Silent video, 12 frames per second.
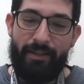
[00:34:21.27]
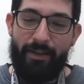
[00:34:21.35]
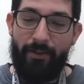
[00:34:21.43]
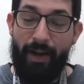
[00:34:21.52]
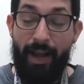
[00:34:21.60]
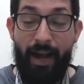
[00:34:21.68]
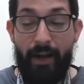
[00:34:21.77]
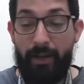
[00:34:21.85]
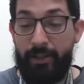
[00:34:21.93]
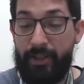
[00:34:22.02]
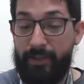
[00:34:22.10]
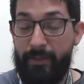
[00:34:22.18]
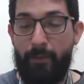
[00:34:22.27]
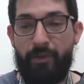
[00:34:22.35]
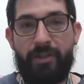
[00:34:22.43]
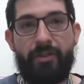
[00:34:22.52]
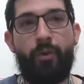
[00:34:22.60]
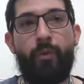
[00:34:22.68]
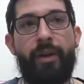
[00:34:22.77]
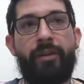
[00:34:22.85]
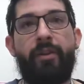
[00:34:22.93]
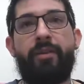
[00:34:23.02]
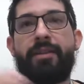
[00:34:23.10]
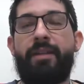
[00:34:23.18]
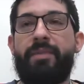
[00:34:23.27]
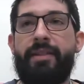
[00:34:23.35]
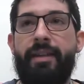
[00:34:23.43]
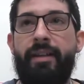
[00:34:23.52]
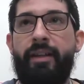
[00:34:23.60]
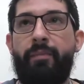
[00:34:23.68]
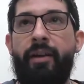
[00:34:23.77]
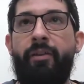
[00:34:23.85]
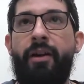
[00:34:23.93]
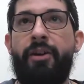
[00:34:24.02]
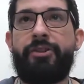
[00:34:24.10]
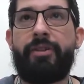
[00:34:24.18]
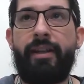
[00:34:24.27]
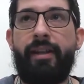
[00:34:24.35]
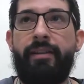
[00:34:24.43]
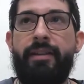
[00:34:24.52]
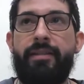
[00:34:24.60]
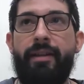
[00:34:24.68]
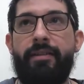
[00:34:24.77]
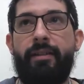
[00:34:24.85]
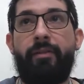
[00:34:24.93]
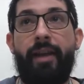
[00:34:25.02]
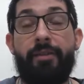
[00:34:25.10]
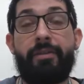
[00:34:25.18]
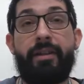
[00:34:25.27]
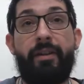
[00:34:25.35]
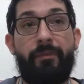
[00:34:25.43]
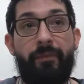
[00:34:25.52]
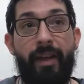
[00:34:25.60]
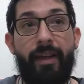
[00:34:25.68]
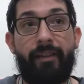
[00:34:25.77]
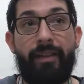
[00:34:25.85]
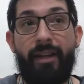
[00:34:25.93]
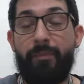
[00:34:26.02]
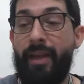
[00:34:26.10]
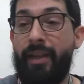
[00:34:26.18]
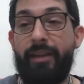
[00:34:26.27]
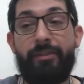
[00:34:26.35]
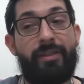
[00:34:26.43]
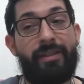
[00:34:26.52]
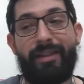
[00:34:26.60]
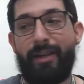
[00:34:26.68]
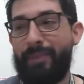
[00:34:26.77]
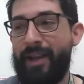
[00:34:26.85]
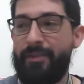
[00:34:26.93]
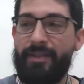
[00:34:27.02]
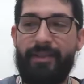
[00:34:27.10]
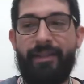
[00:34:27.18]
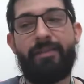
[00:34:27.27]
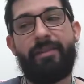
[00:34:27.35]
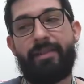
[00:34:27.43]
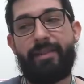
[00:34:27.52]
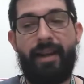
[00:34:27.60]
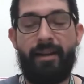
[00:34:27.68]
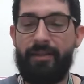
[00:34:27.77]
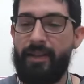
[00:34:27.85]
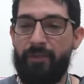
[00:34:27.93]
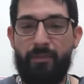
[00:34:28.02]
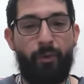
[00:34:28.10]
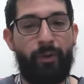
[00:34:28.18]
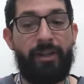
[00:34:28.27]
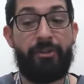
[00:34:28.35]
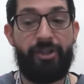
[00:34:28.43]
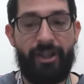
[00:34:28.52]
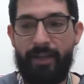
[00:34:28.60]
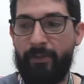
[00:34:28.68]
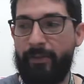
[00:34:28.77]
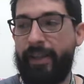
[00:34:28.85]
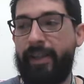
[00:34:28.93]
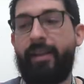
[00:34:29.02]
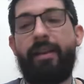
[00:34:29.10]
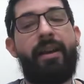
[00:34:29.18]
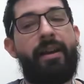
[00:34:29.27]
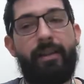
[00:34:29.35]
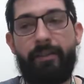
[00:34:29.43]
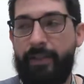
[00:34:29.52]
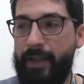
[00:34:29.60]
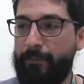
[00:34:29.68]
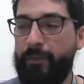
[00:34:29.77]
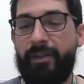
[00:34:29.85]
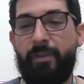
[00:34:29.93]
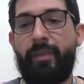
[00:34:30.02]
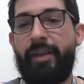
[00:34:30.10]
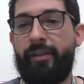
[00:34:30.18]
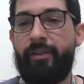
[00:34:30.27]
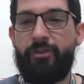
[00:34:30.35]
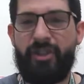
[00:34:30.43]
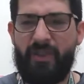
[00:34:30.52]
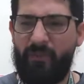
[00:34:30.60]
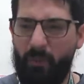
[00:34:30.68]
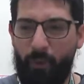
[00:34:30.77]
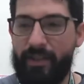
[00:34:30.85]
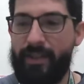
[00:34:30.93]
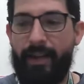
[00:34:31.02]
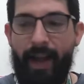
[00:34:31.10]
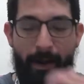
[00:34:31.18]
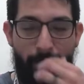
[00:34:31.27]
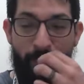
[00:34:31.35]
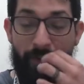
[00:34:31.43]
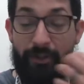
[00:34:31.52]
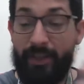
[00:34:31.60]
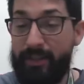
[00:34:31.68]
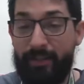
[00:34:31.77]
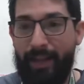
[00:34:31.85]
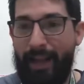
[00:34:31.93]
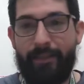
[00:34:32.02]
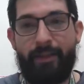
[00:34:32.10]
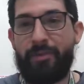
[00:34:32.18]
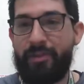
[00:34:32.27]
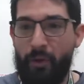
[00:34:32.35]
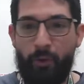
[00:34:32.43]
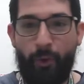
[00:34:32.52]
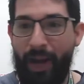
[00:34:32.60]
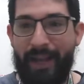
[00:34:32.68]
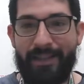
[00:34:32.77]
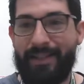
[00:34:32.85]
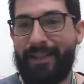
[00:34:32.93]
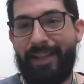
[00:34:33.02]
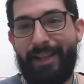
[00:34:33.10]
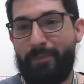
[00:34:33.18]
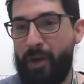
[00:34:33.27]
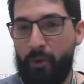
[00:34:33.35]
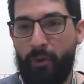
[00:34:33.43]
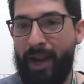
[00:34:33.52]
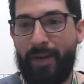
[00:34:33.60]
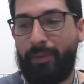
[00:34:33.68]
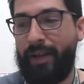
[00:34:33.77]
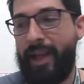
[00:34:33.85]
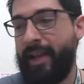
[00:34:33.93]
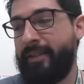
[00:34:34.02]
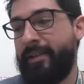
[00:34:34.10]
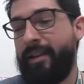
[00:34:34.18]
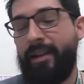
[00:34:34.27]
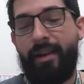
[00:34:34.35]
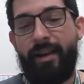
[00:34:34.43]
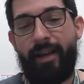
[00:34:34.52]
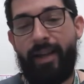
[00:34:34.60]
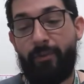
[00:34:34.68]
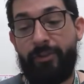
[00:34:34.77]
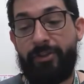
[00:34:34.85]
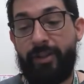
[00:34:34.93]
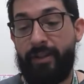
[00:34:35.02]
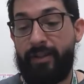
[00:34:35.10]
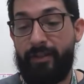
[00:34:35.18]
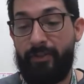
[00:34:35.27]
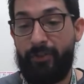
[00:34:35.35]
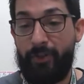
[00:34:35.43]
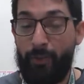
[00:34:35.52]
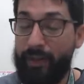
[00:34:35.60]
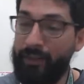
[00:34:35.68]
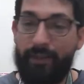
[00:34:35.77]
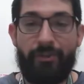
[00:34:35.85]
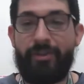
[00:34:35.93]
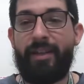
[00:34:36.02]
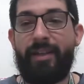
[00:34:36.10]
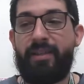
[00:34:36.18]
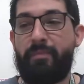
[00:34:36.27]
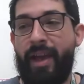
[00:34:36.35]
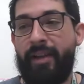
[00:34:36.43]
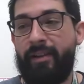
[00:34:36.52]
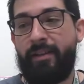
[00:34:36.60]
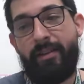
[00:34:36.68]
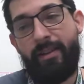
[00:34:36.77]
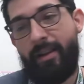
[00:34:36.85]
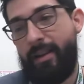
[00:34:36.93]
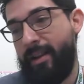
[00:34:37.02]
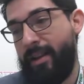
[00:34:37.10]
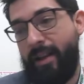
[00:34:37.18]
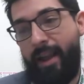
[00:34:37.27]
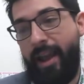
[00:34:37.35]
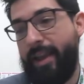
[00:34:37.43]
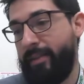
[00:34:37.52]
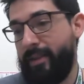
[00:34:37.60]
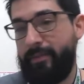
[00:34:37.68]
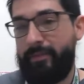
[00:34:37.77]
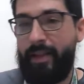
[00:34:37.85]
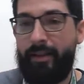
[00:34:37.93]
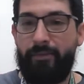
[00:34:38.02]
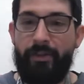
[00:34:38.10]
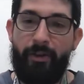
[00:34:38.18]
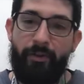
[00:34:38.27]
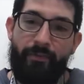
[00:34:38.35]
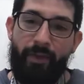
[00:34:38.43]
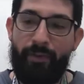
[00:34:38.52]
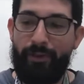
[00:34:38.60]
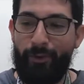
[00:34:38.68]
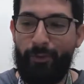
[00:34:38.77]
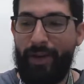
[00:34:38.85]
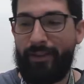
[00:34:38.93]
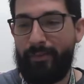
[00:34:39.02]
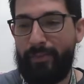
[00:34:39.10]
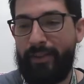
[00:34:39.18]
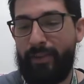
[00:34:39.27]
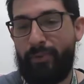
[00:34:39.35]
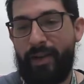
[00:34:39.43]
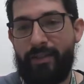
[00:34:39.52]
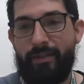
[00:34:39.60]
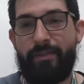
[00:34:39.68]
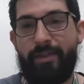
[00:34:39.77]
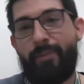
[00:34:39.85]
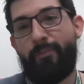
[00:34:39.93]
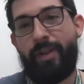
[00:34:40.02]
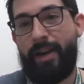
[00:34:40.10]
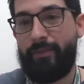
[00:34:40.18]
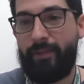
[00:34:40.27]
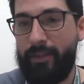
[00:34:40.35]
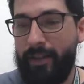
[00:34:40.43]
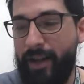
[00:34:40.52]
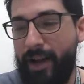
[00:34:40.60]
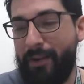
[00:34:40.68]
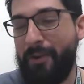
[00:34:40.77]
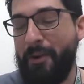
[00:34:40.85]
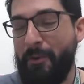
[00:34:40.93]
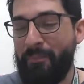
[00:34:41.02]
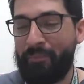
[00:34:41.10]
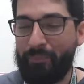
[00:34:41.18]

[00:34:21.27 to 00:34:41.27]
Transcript: It was so weird though, because I'm sitting in my garage thinking these thoughts, like, okay, I just need to fake it till I make it, just come downstairs every morning, cheery, different demeanor, just force it out. Just in like, there was no grand scheme, no grand plan. It was just do it until she gets better, And then, you know, if I want to go back to being depressed all the time, whatever, you know.